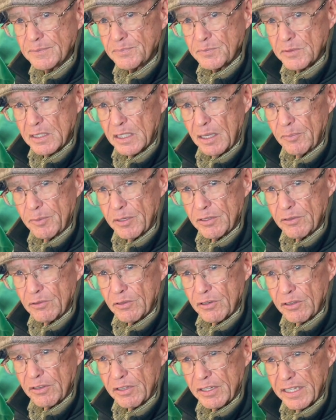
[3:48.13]
in
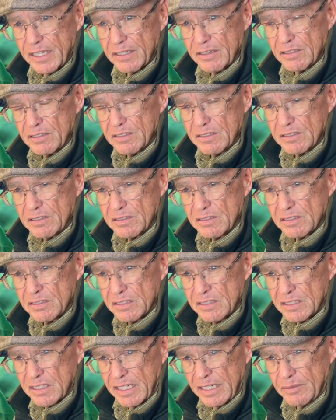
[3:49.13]
order to get the
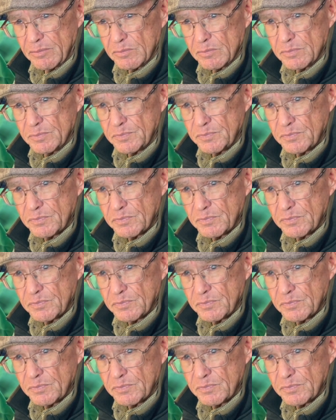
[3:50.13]
same